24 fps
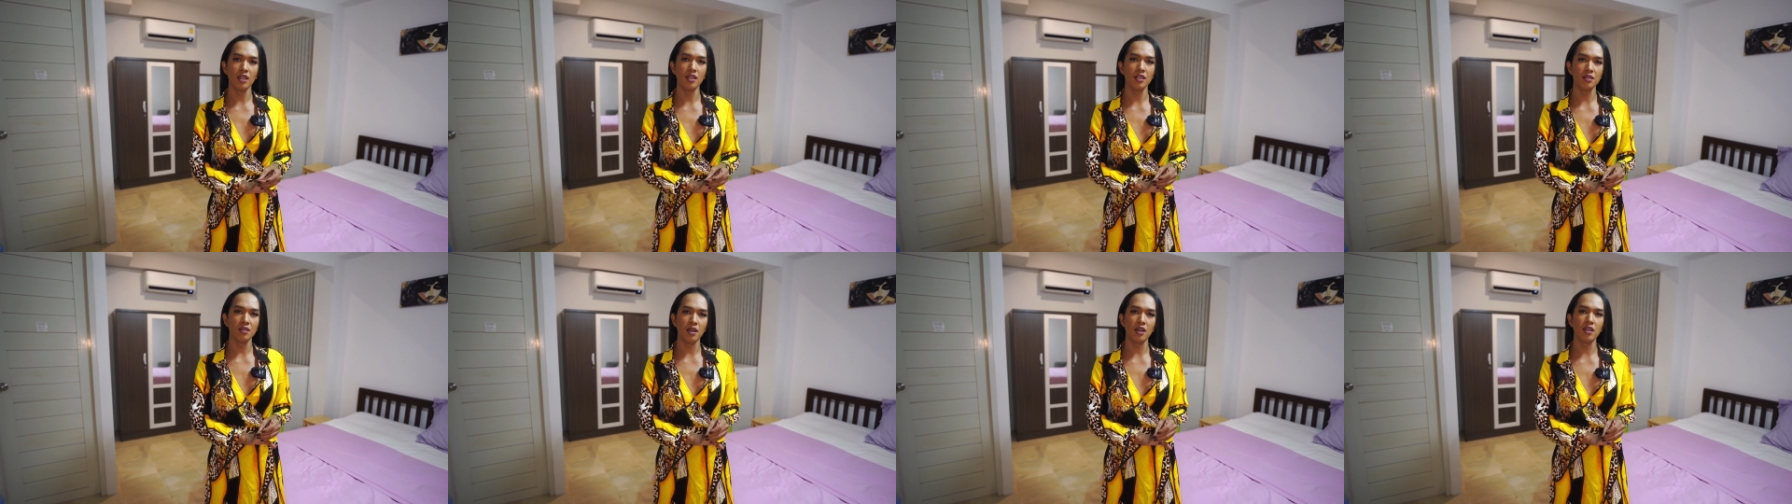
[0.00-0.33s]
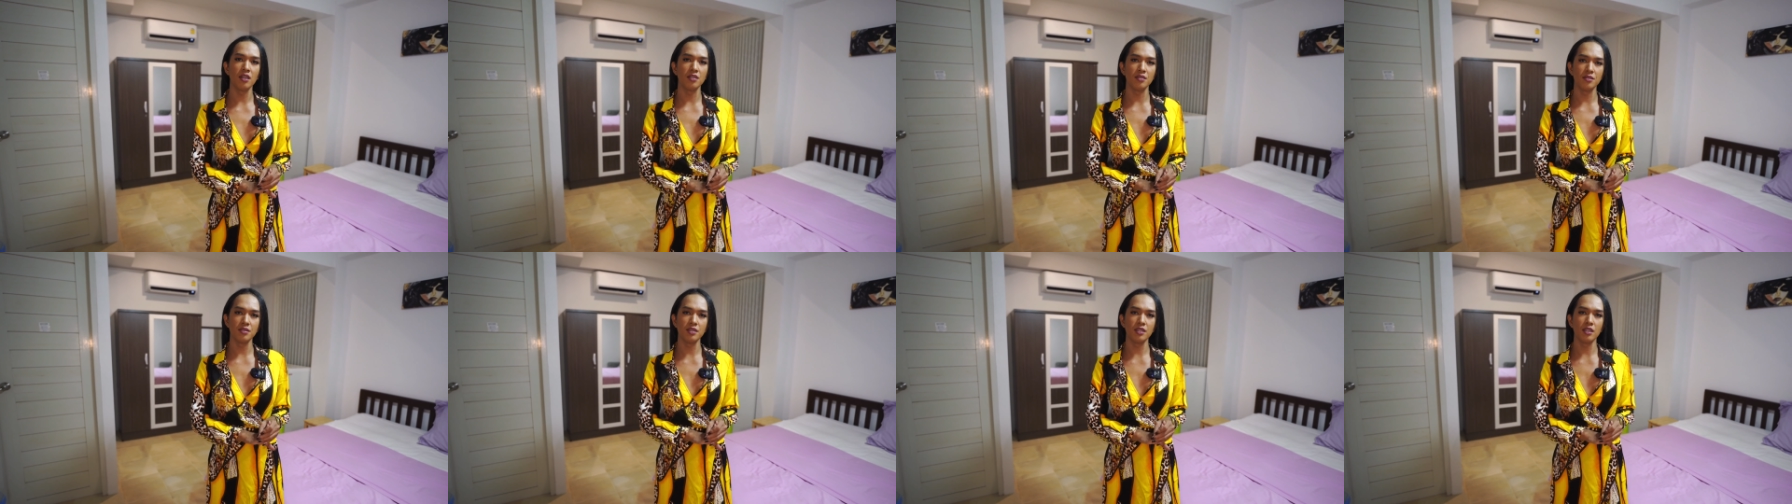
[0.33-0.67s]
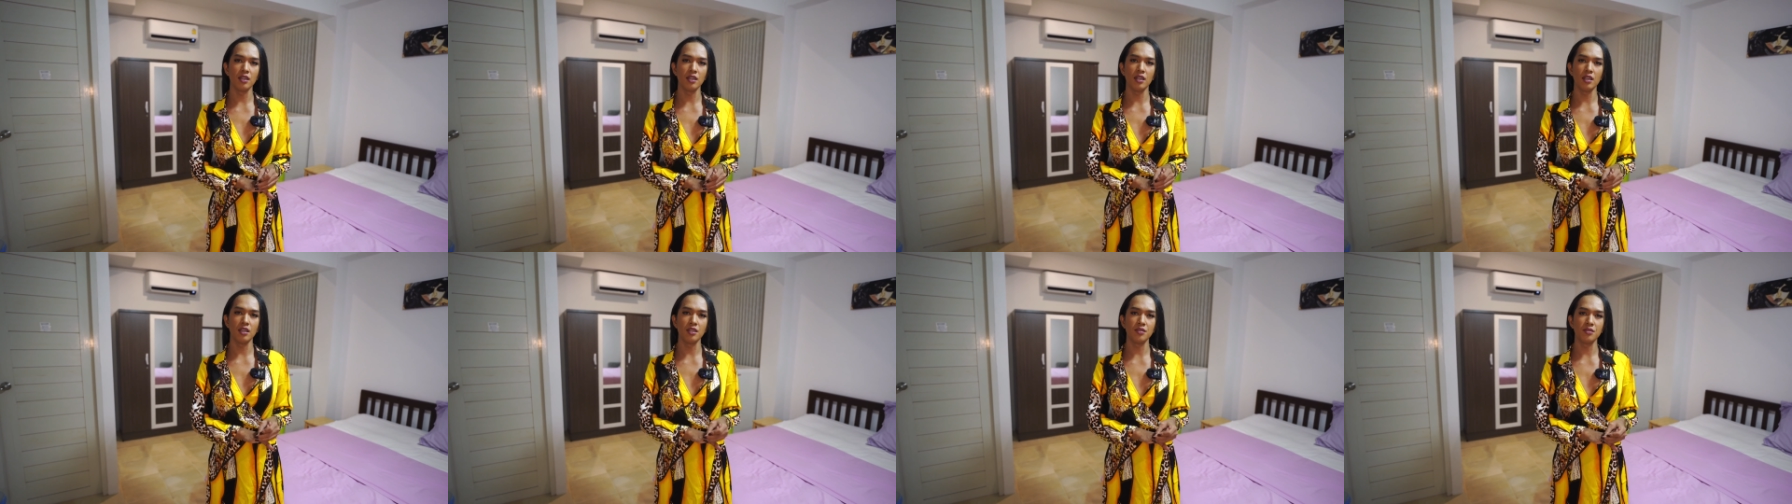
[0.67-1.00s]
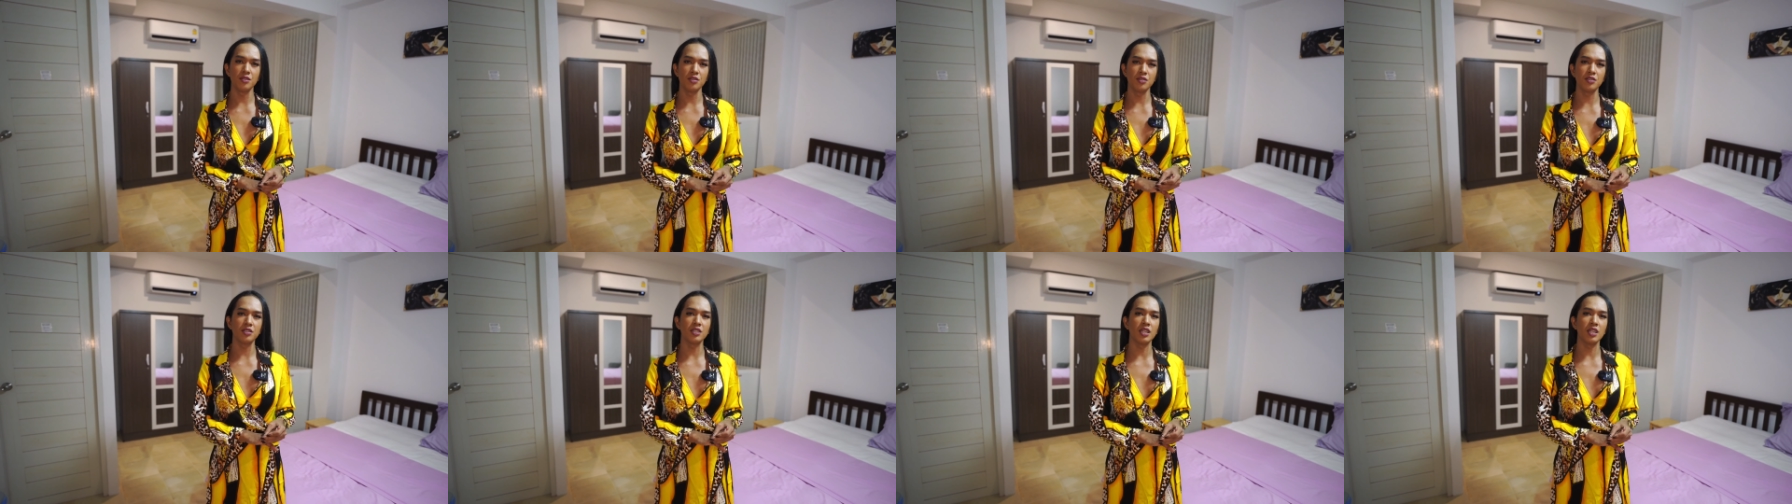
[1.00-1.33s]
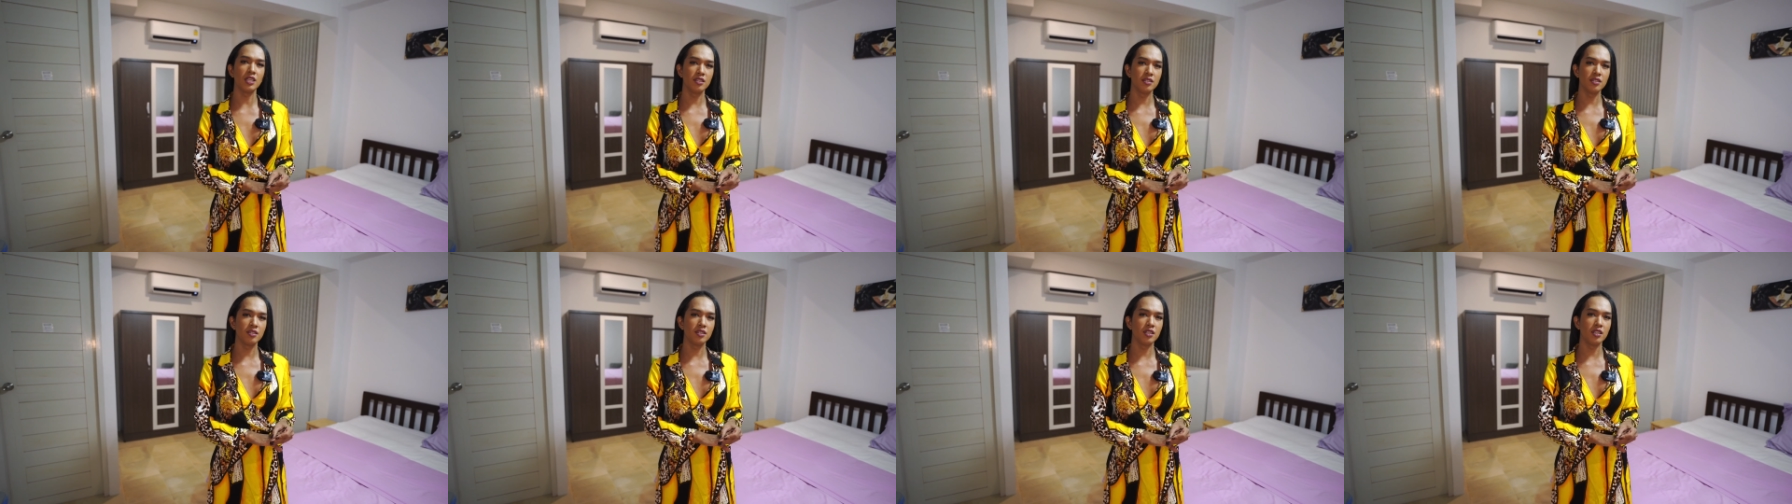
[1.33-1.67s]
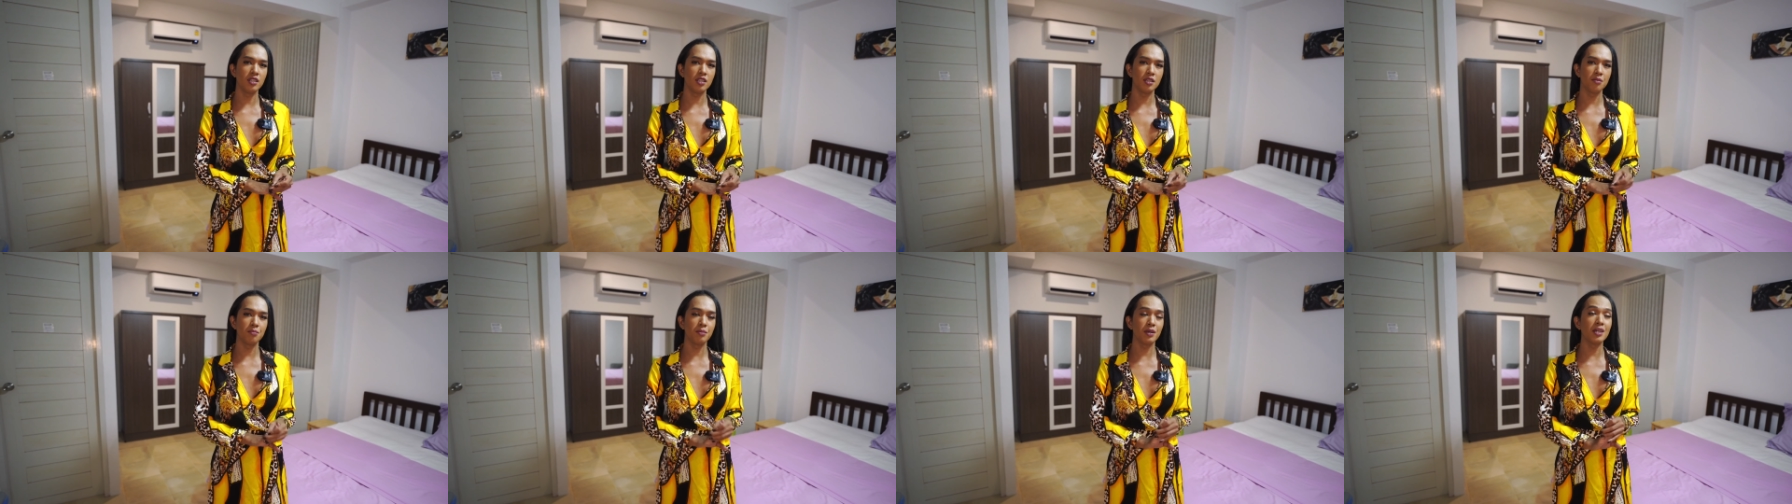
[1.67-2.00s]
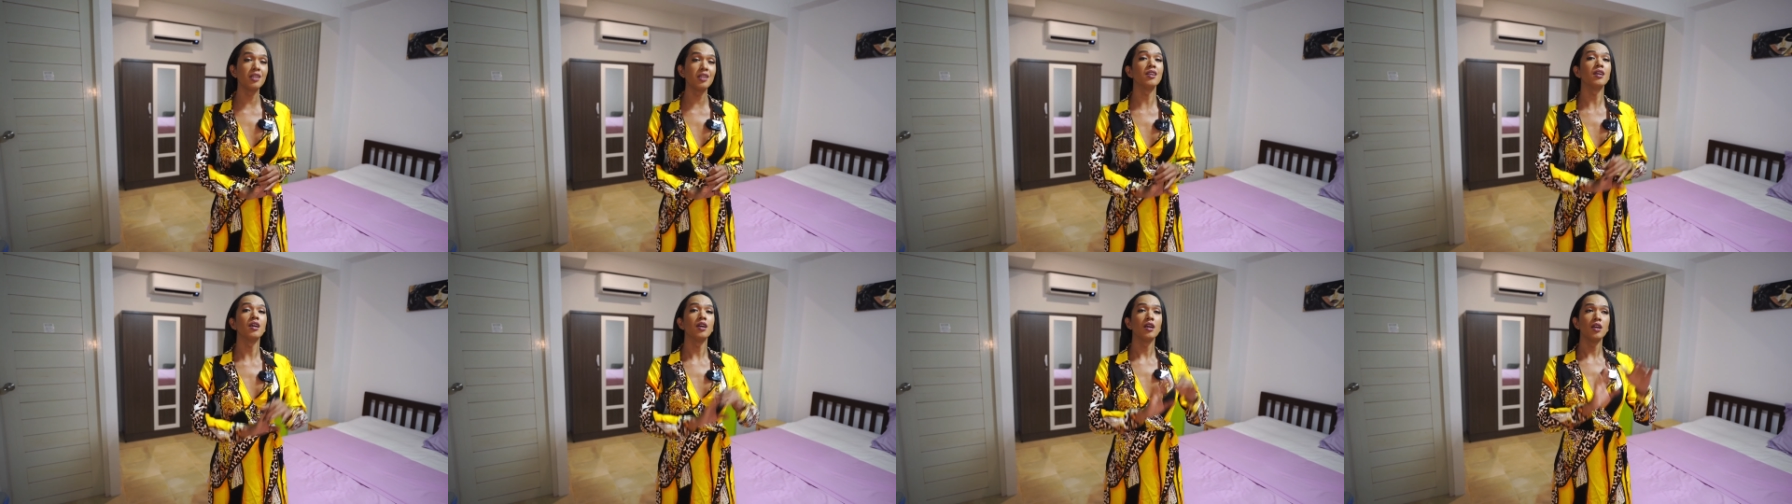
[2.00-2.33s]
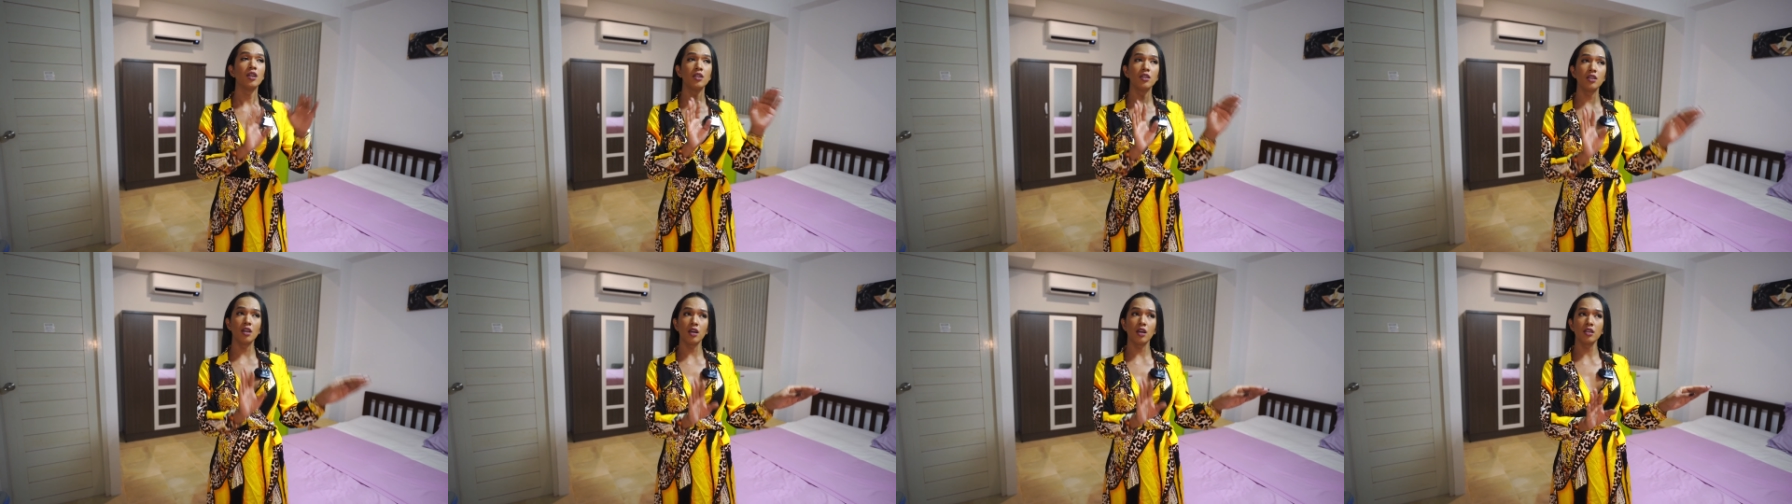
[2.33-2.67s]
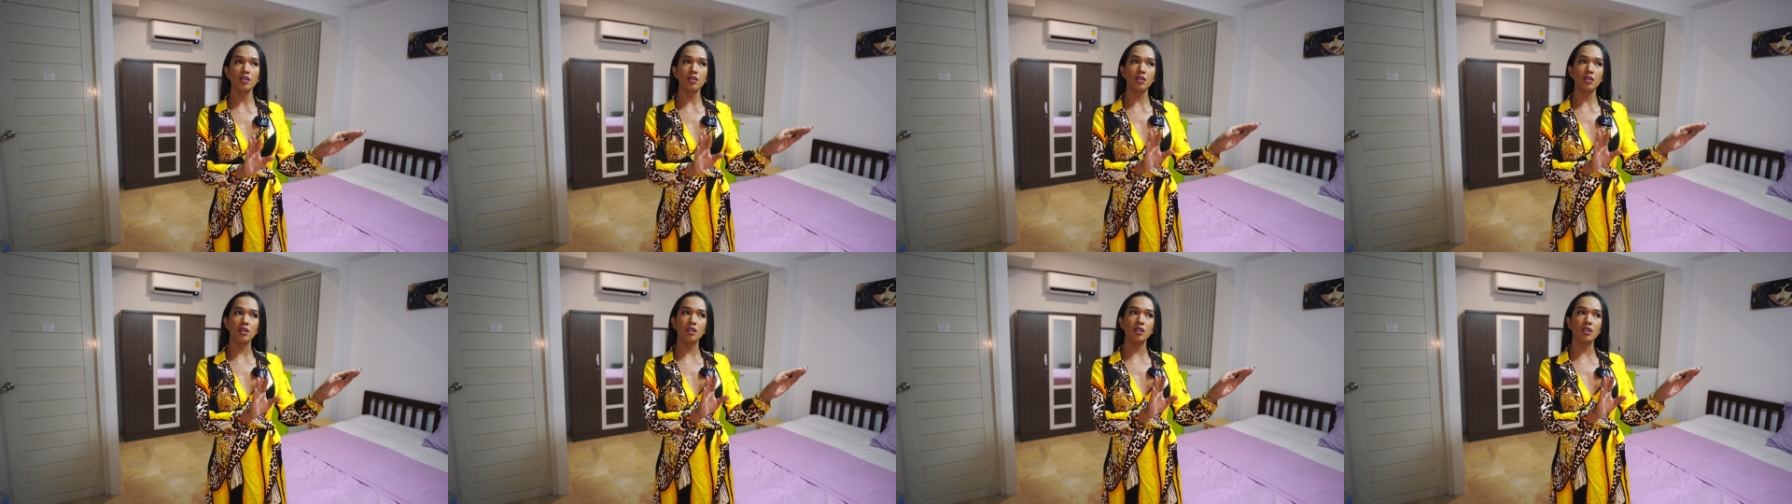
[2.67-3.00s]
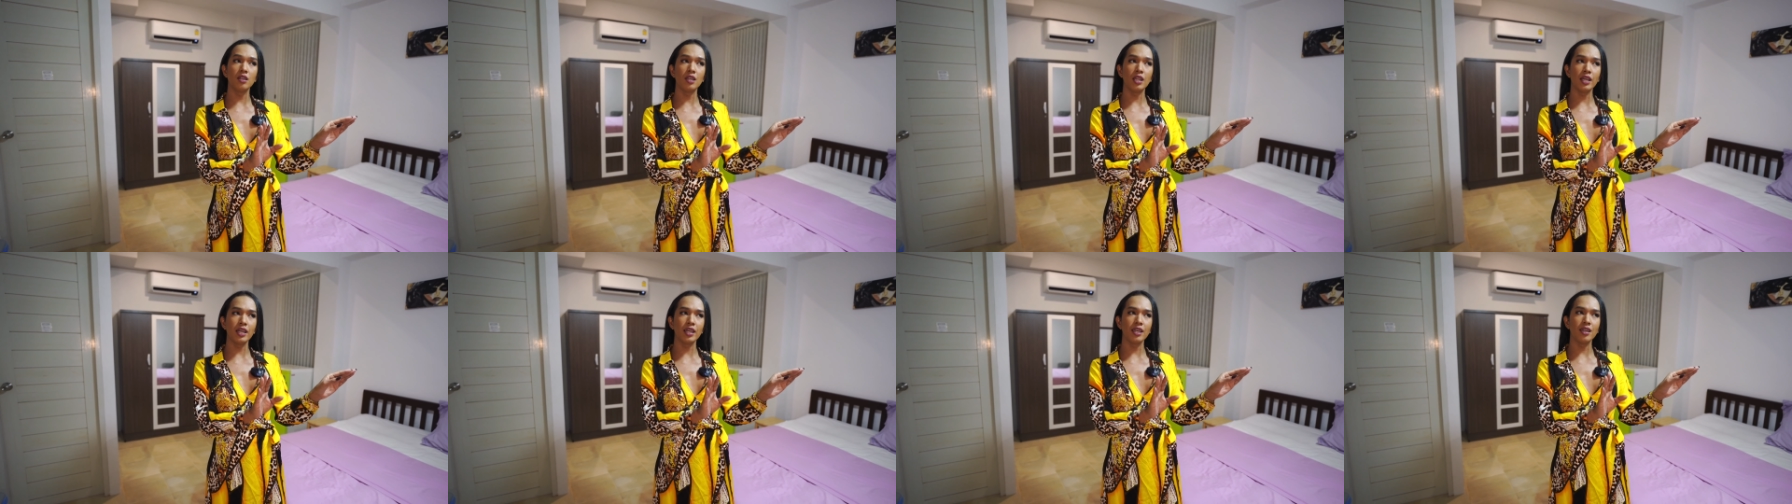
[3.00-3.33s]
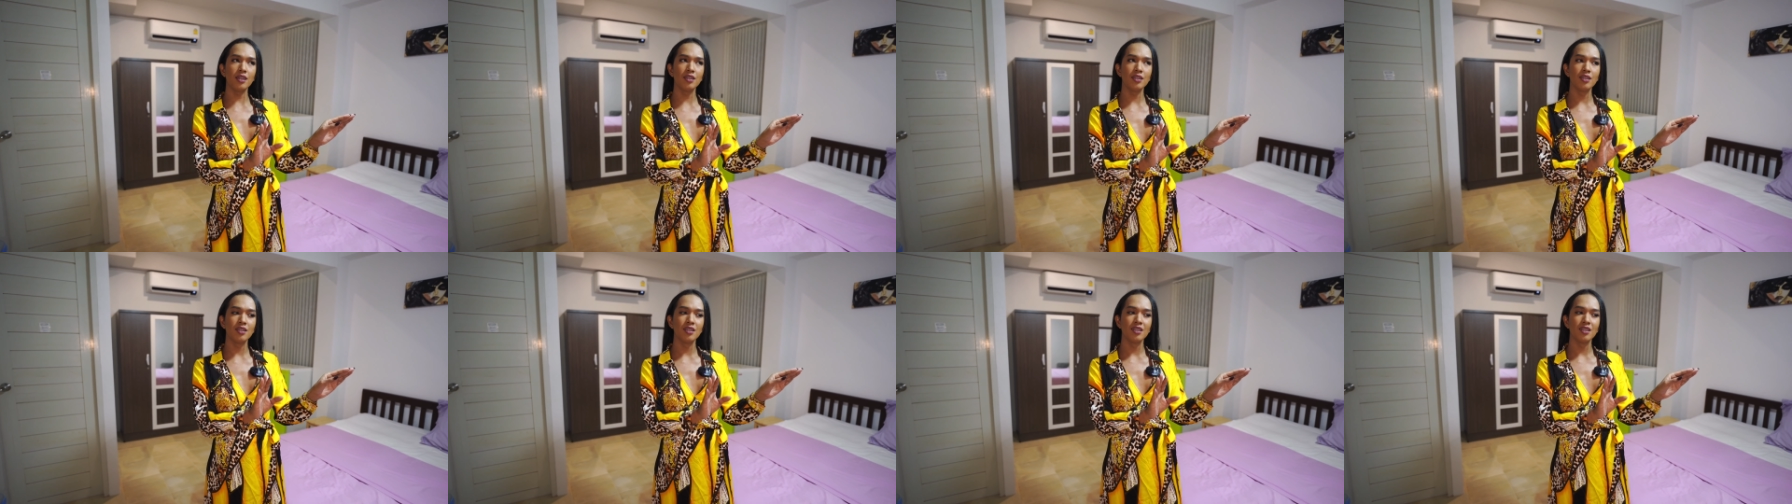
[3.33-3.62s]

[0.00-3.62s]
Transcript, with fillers: I love, I love, I love to stay in city, but not like